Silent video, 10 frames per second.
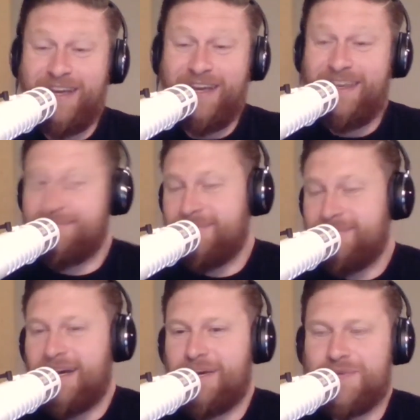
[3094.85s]
he
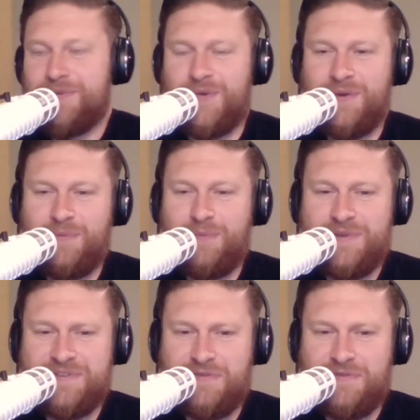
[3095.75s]
was thrown in
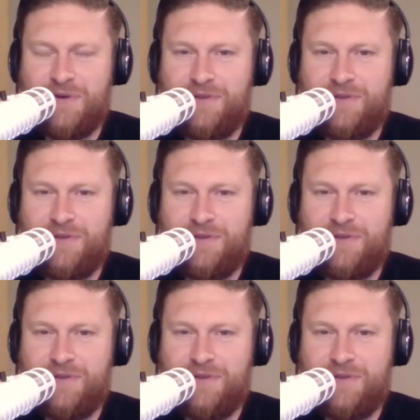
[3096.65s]
prison for